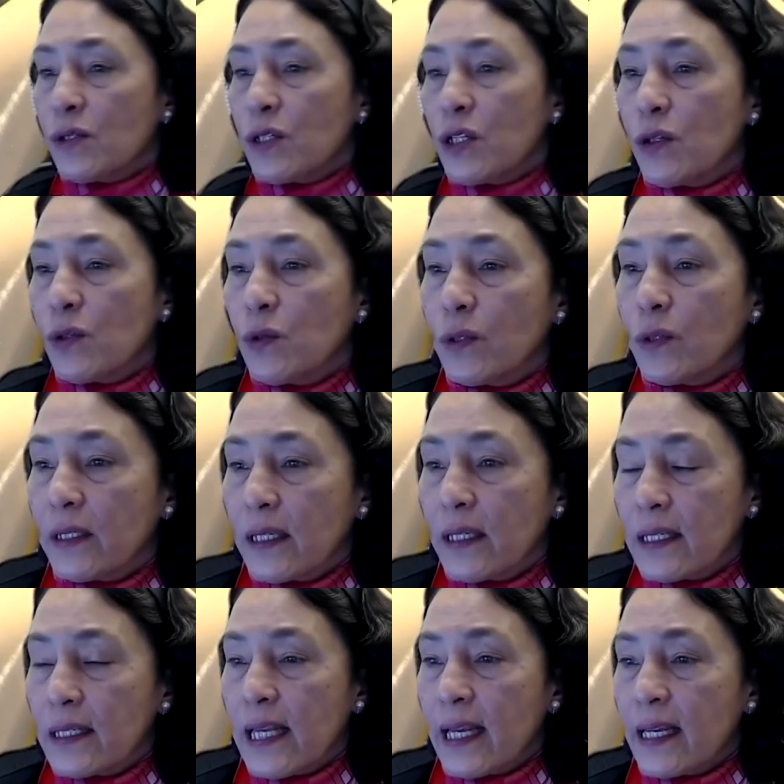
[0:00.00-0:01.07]
to
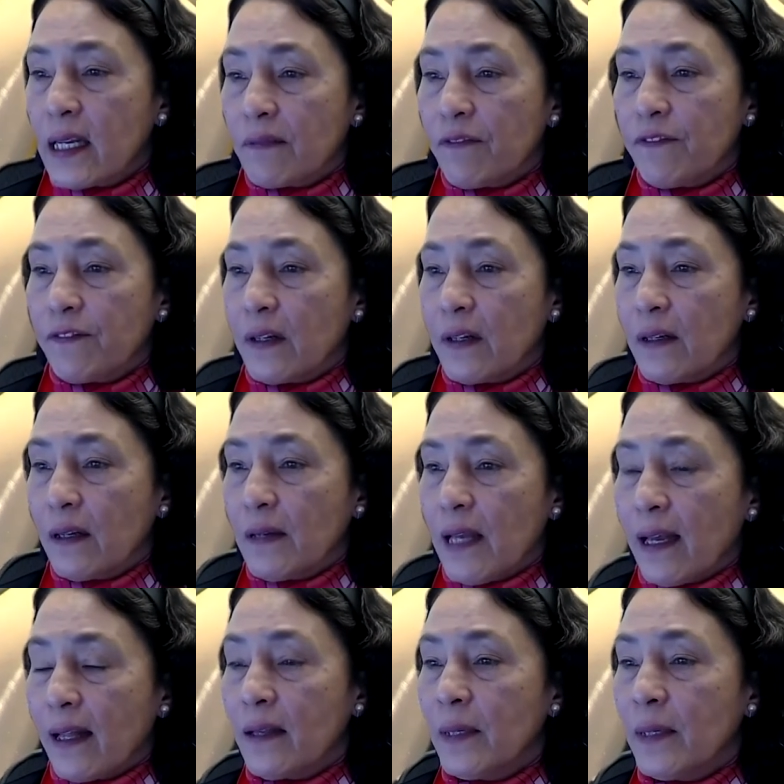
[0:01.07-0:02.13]
take
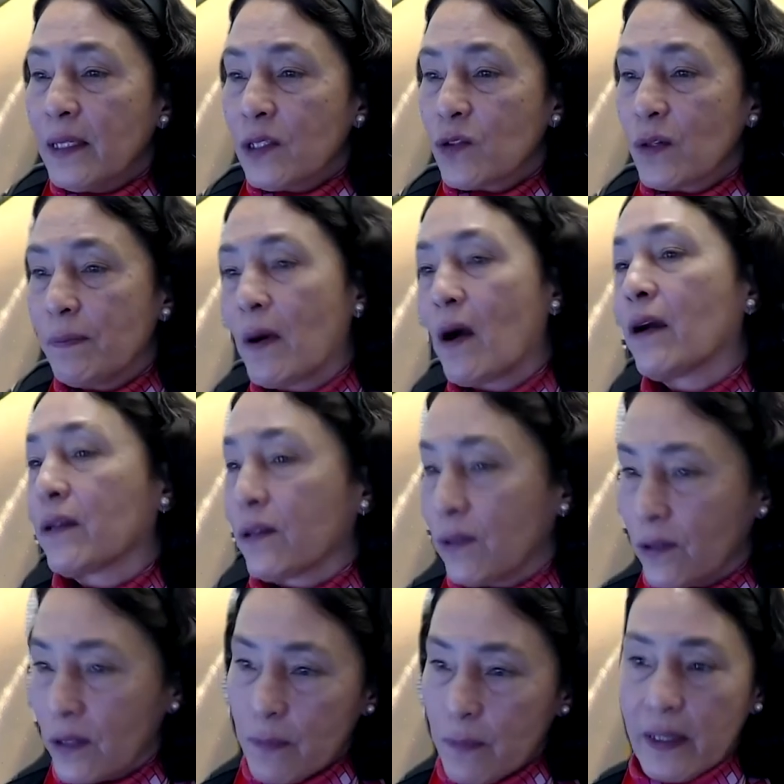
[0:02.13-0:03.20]
elementary
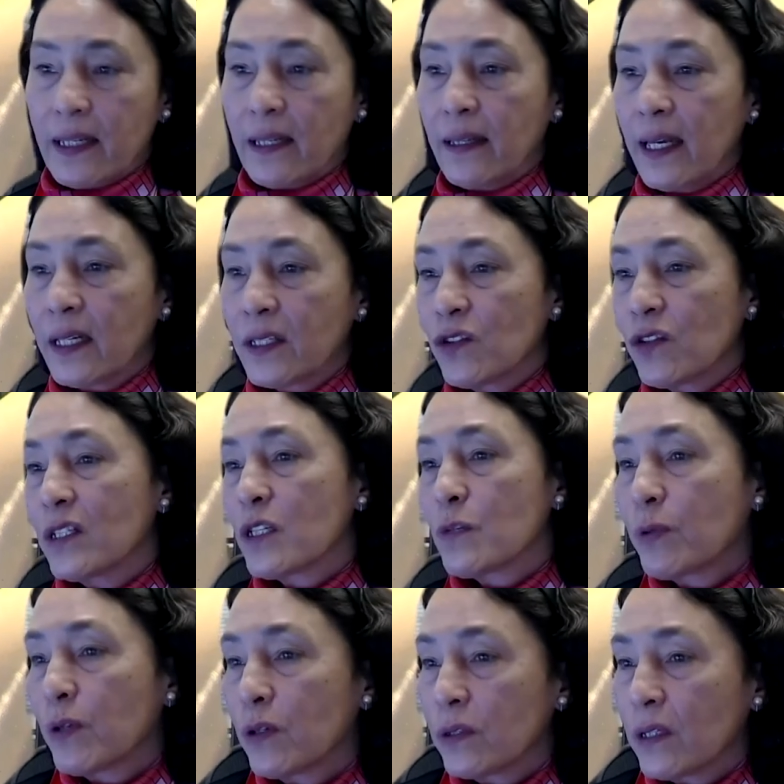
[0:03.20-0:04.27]
particles, be it electrons,
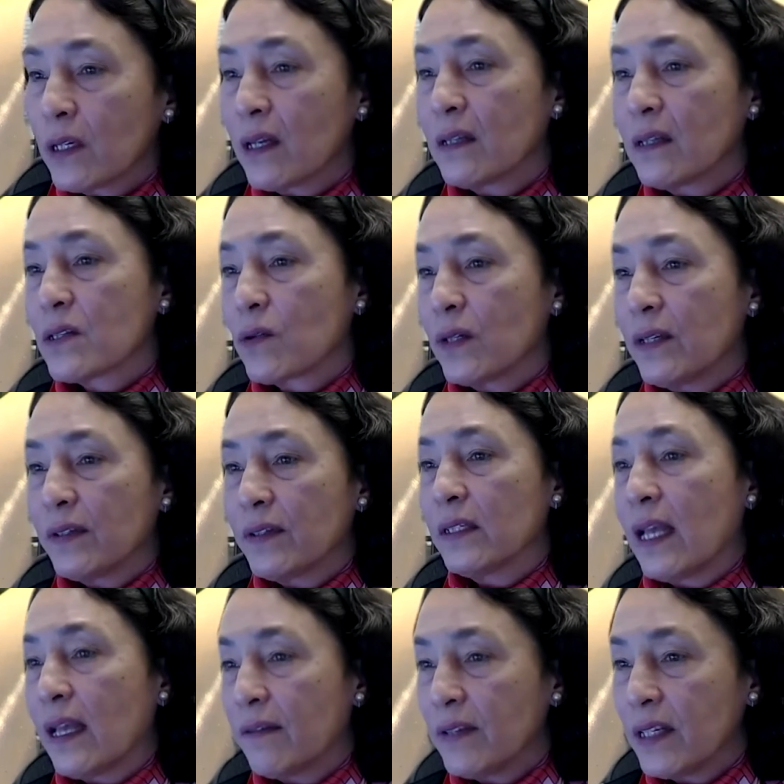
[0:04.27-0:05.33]
protons, or even
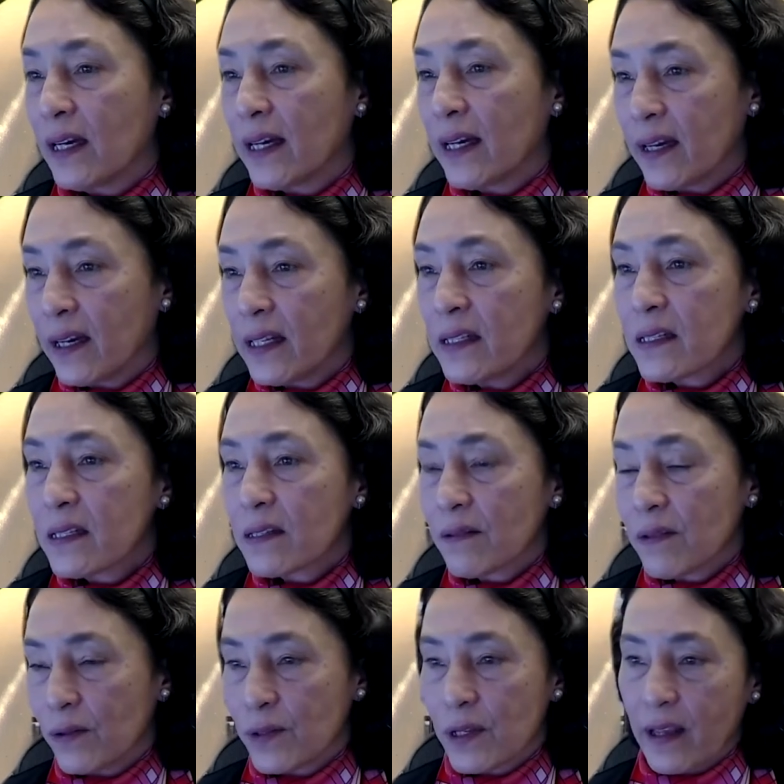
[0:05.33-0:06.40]
heavy ions,
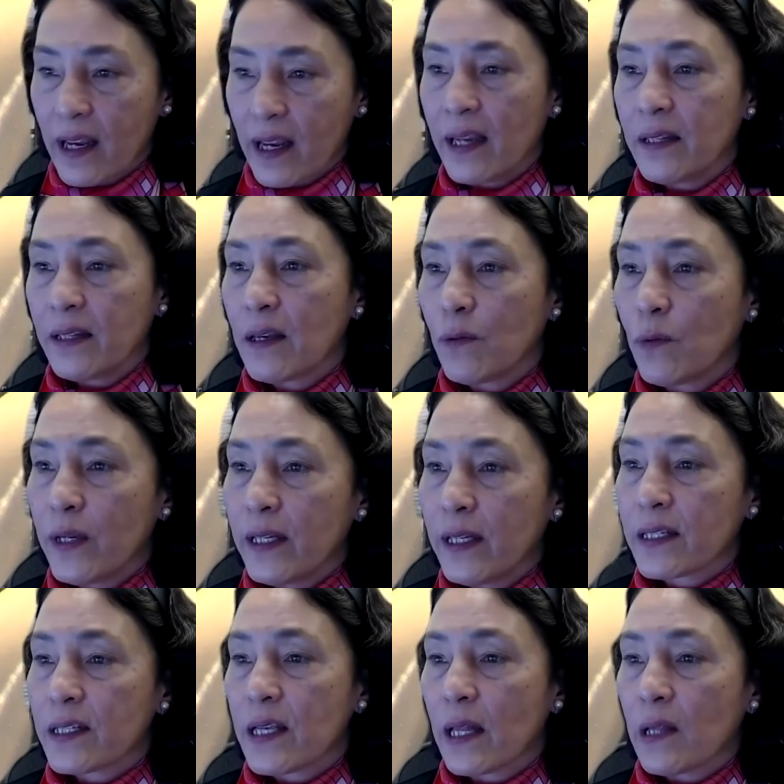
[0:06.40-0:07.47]
those are the kind that we
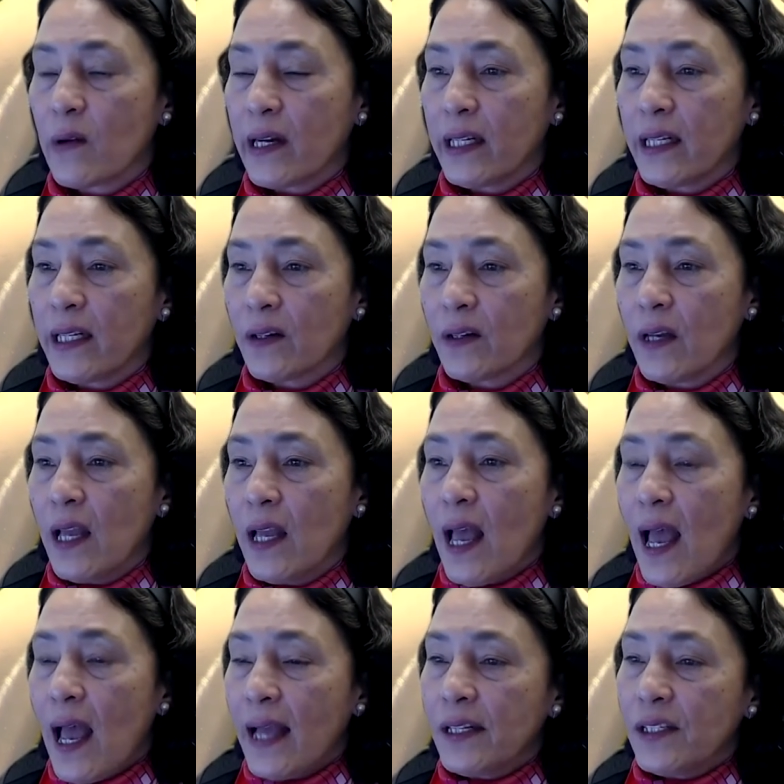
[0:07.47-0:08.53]
accelerate here,
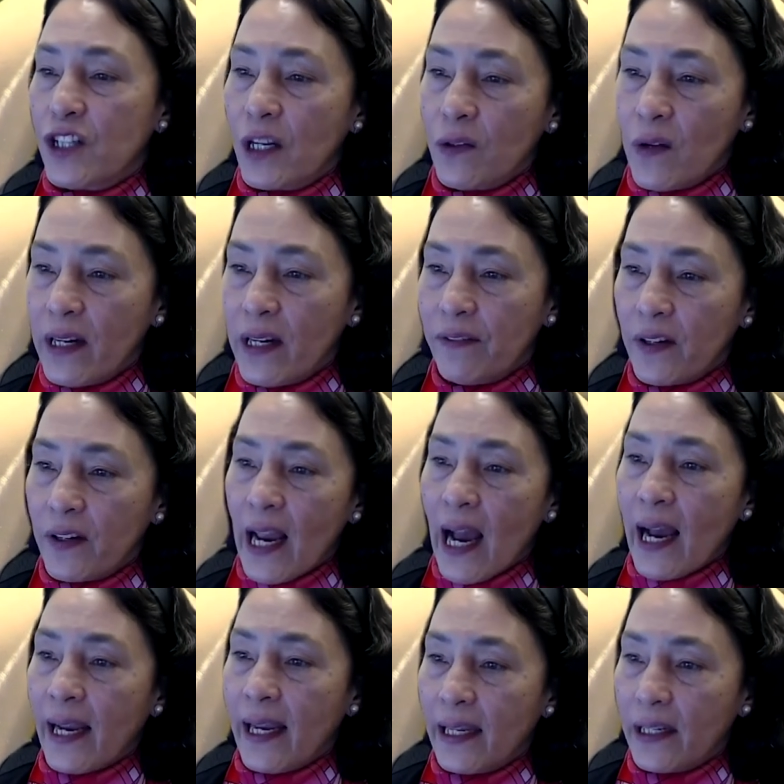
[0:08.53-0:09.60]
and generate very
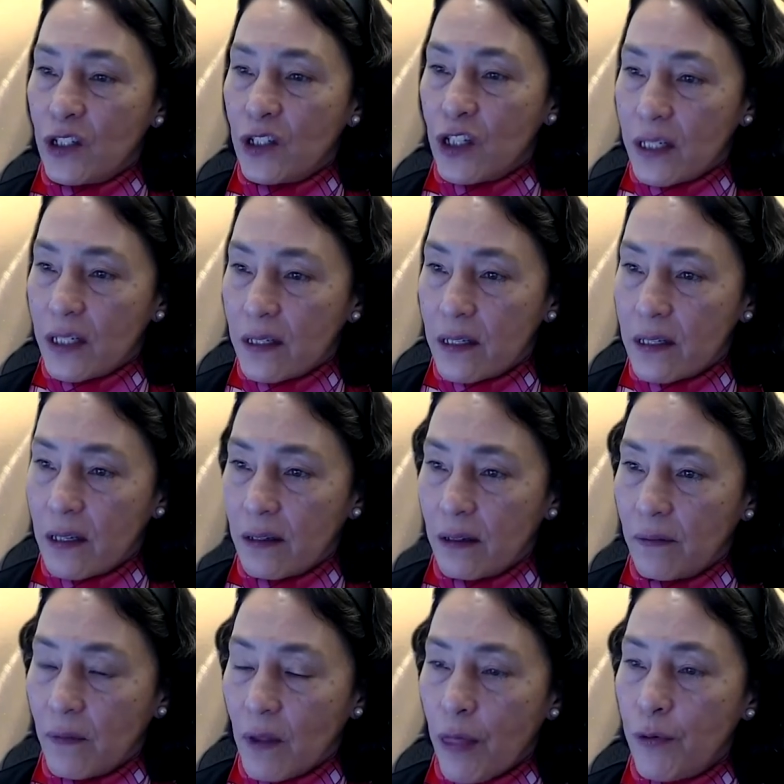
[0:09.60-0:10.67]
high energies
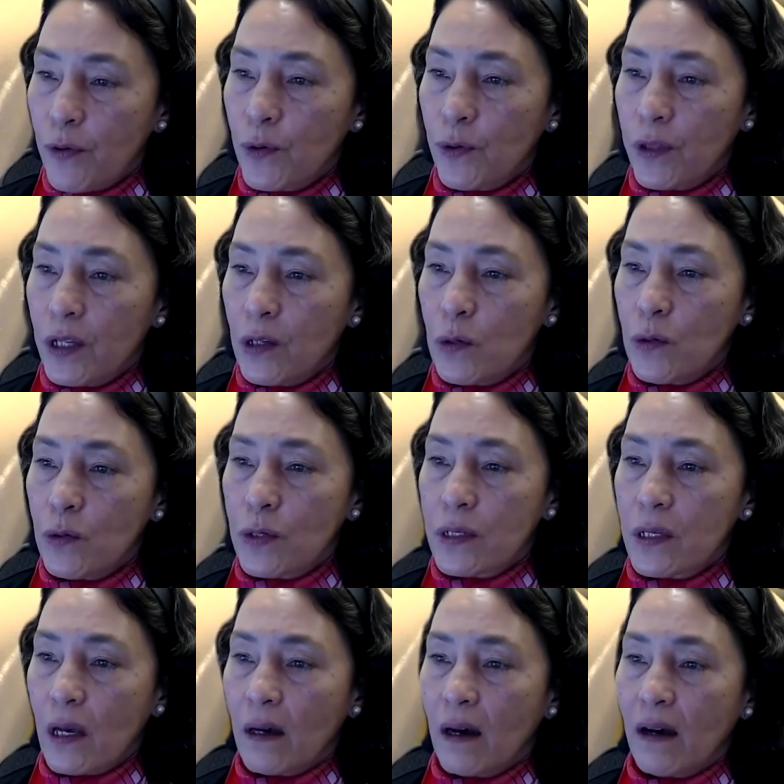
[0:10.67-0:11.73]
through the use
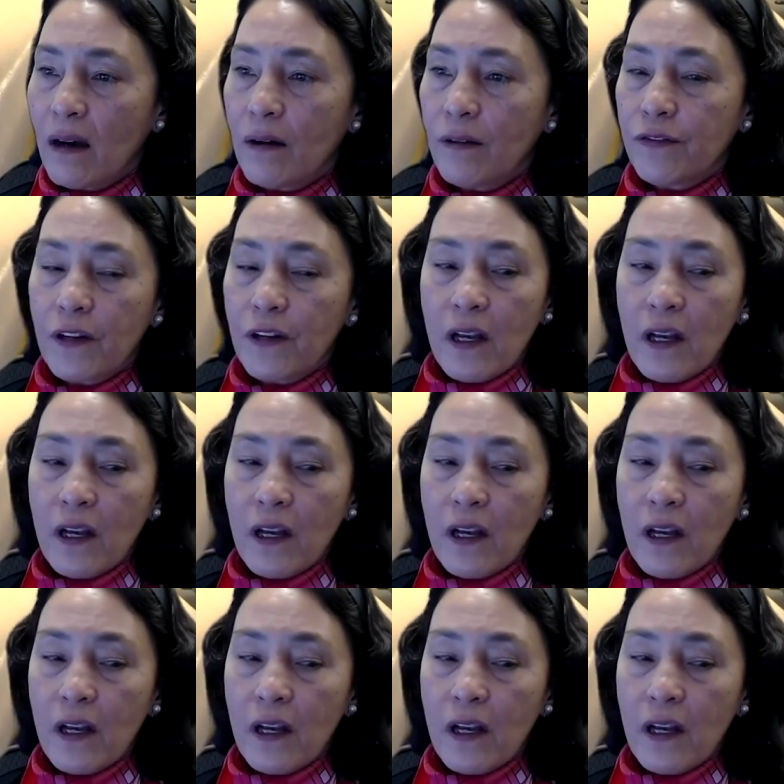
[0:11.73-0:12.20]
of,